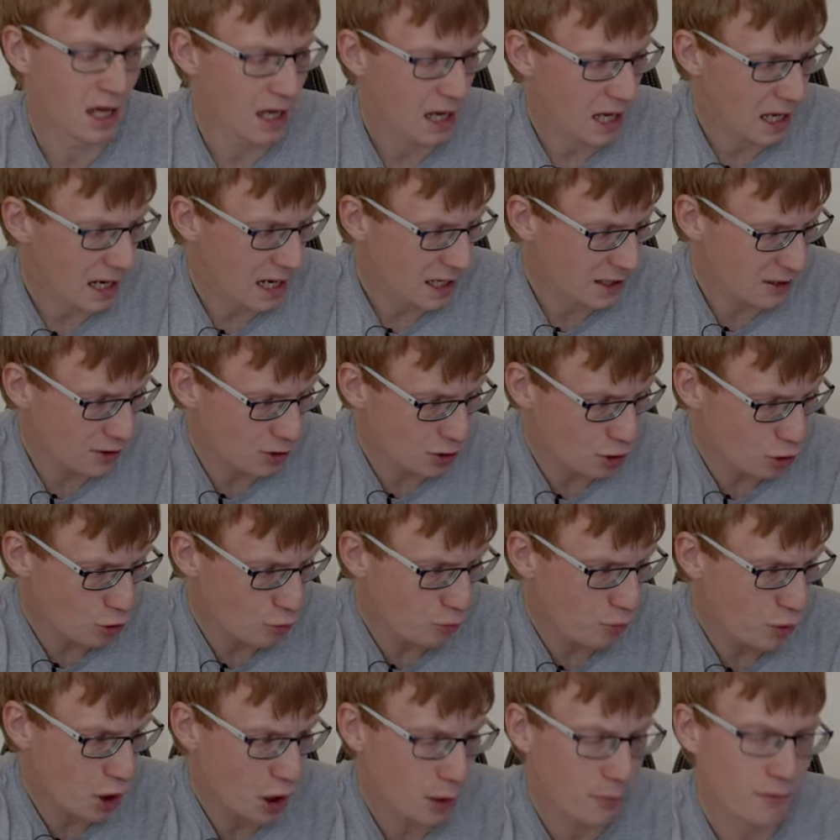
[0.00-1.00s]
And as there's no
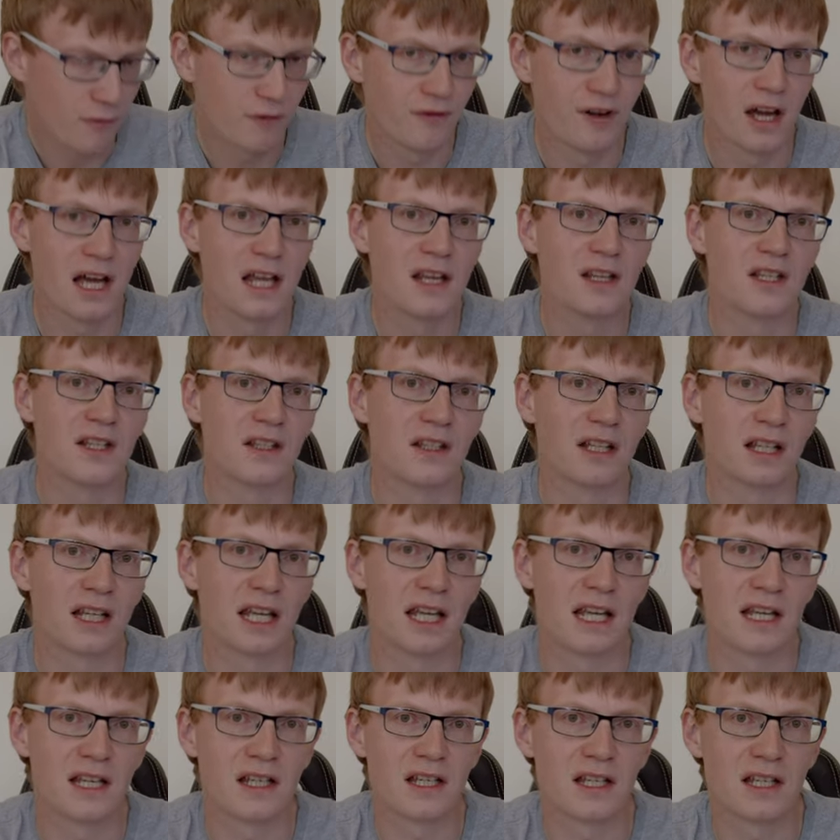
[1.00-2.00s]
bottom fans in the
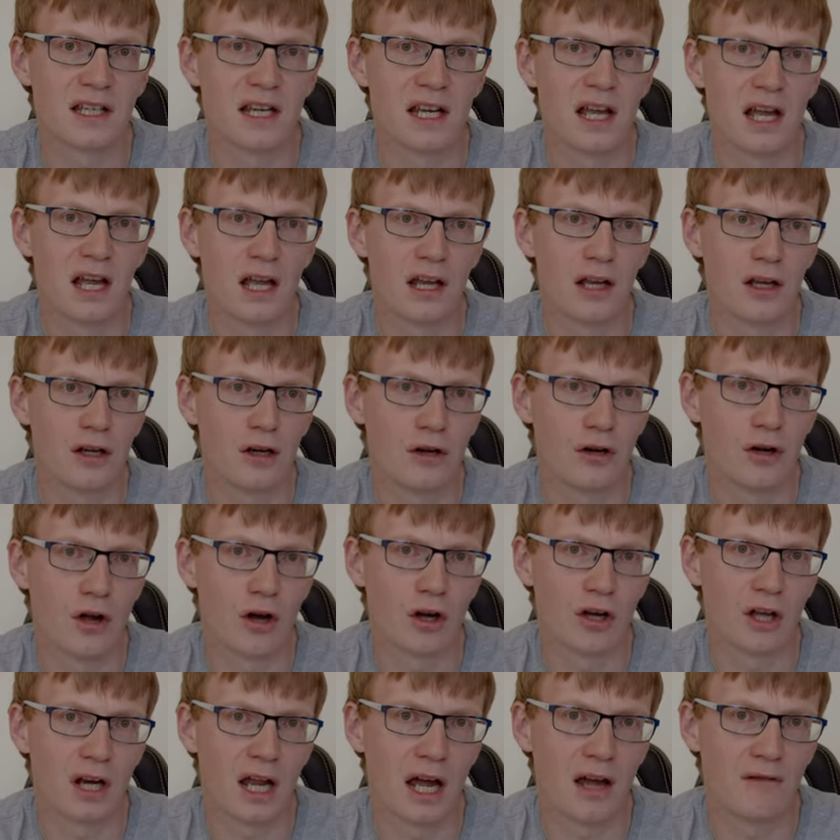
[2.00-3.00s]
case, you're not
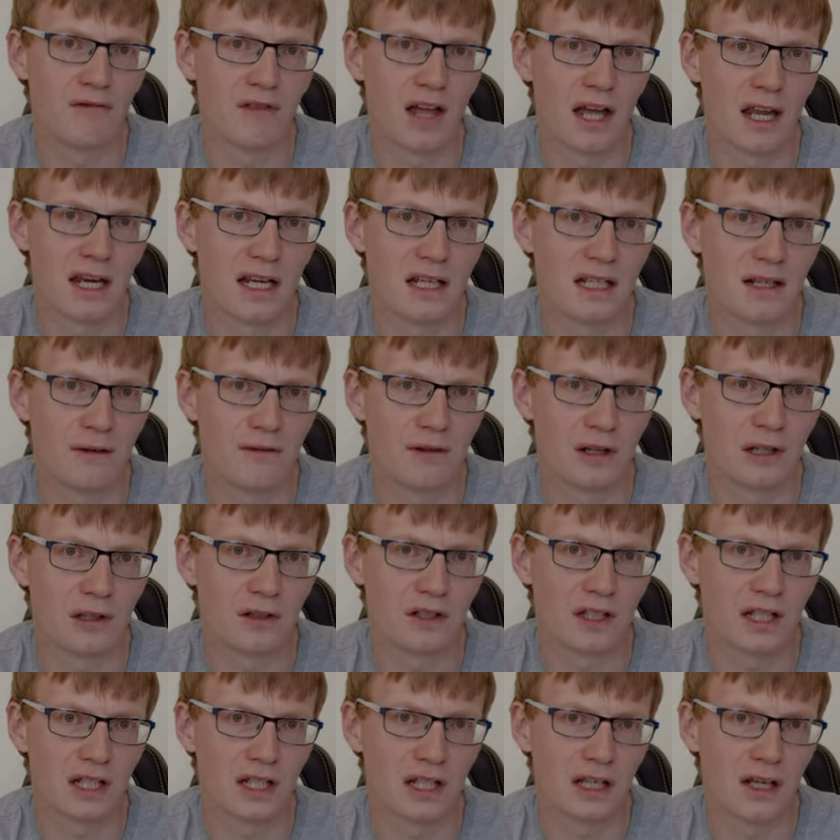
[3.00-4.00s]
going to have any
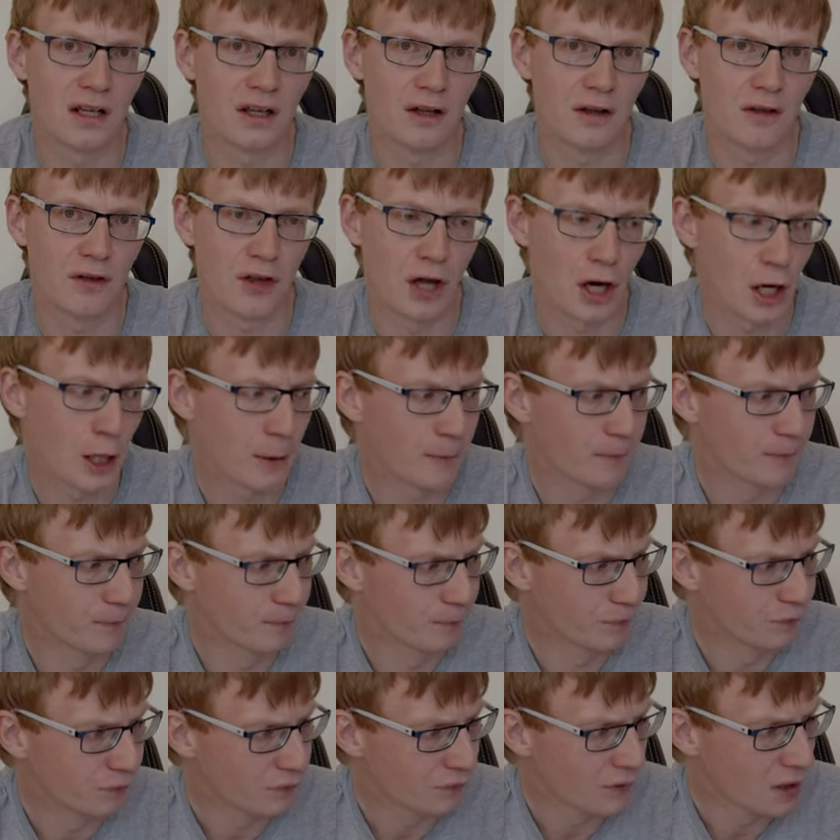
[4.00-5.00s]
difficulty there.
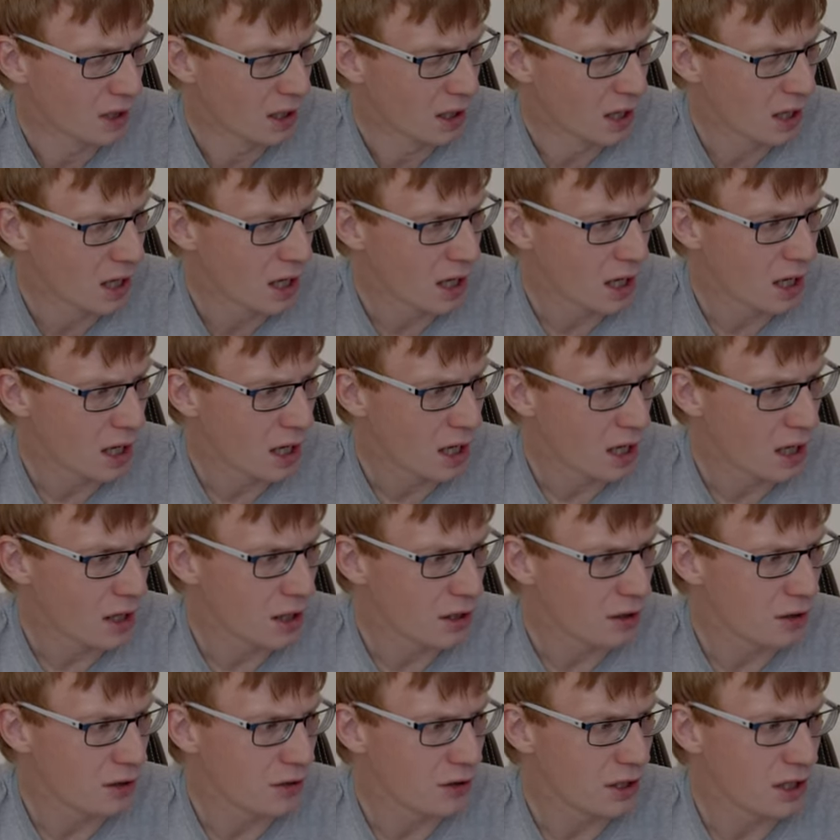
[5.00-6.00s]

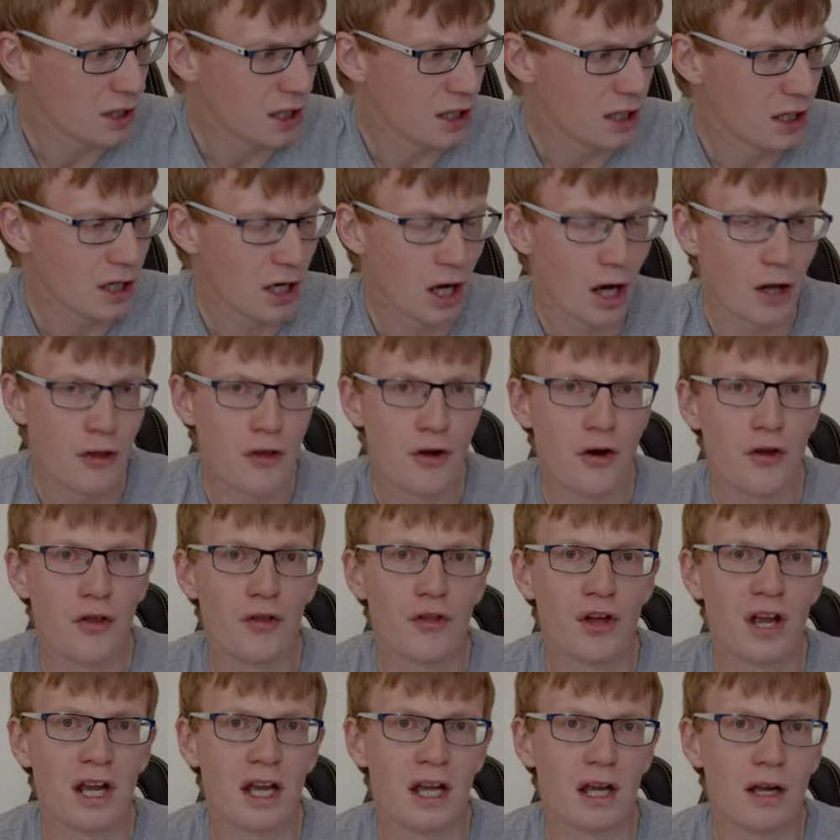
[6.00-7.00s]
The other
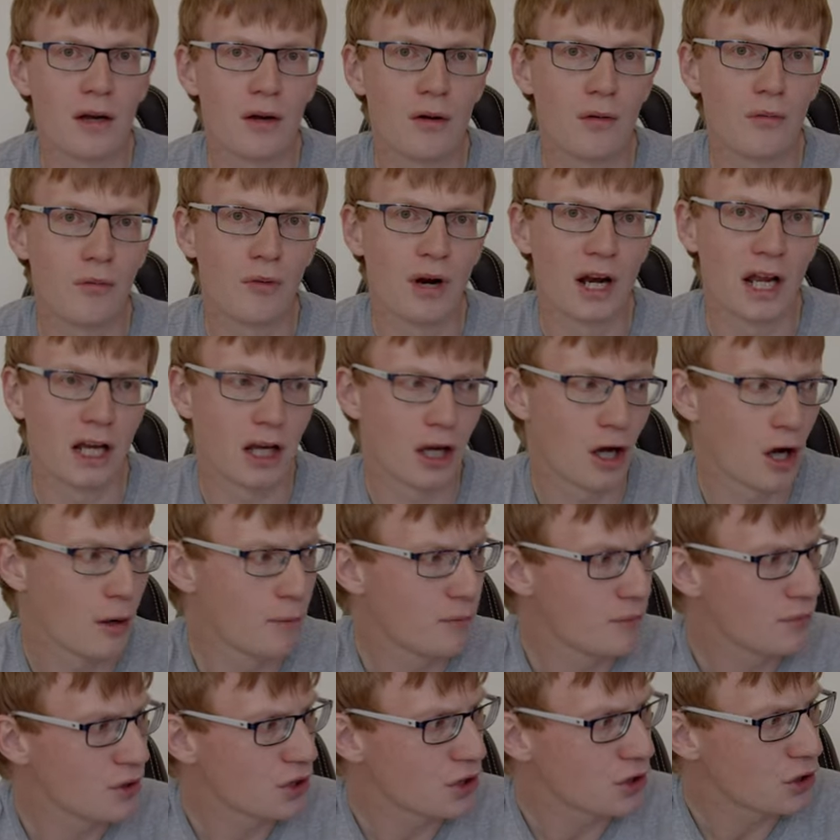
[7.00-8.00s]
thing when it
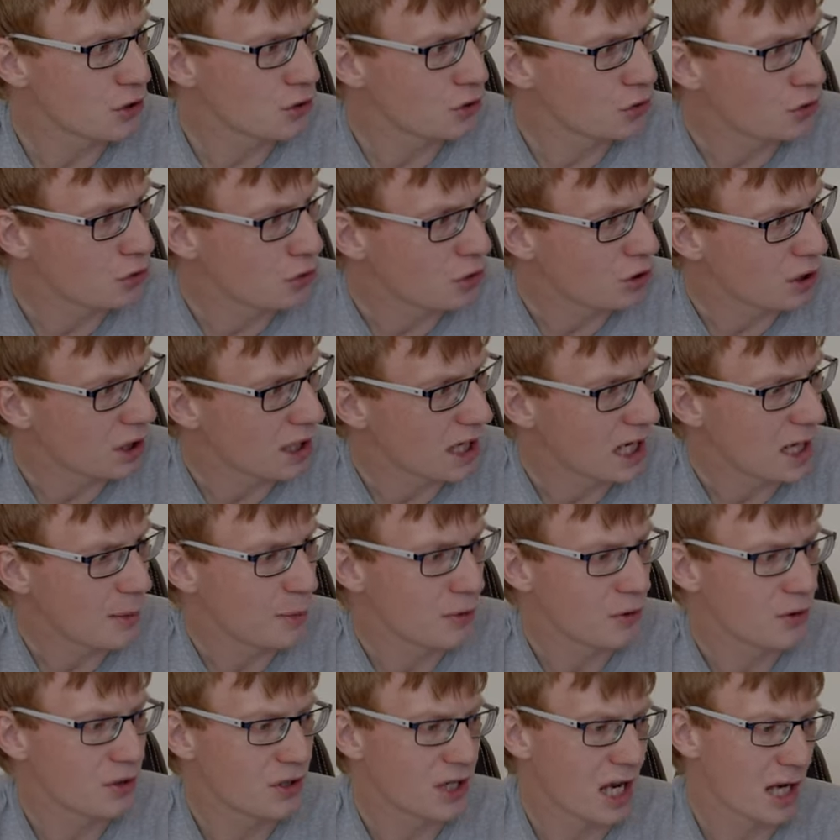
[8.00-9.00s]
comes to
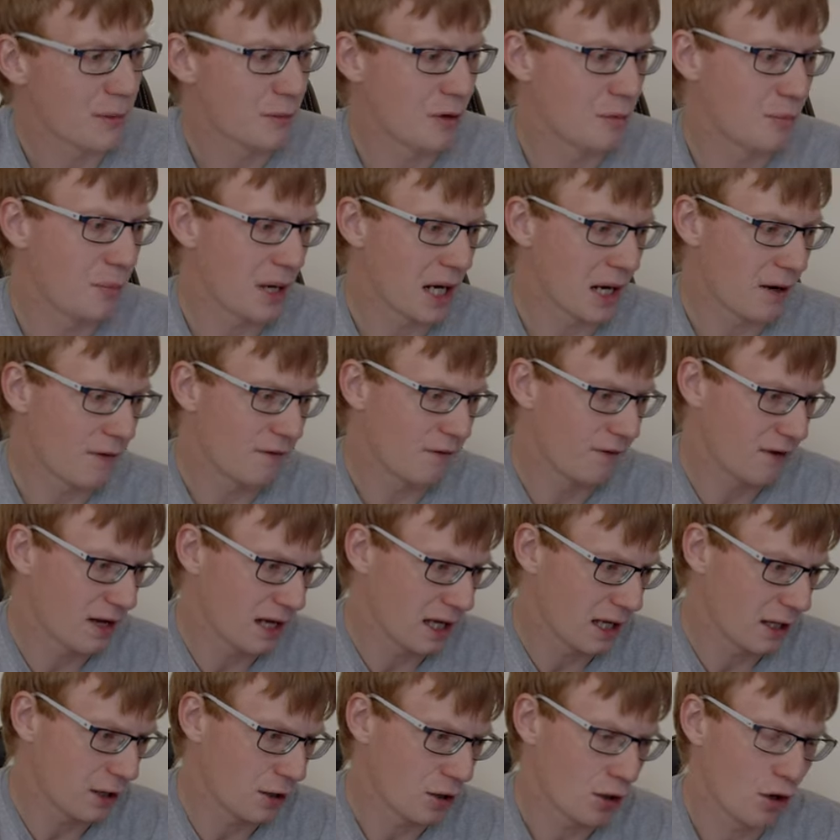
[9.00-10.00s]
cables, I'm a big
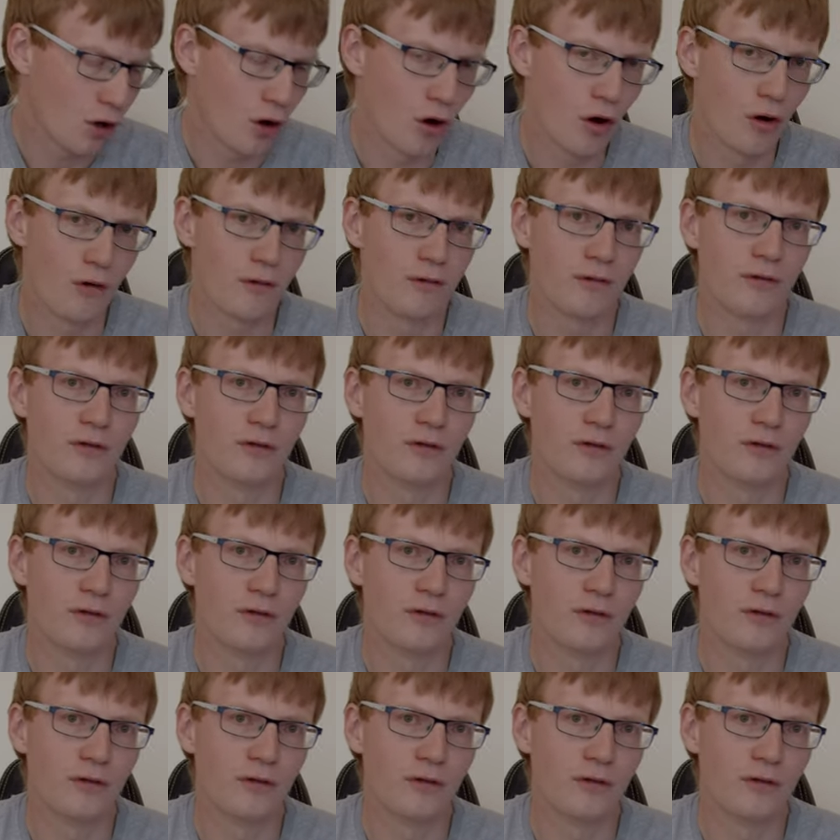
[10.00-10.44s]
fan of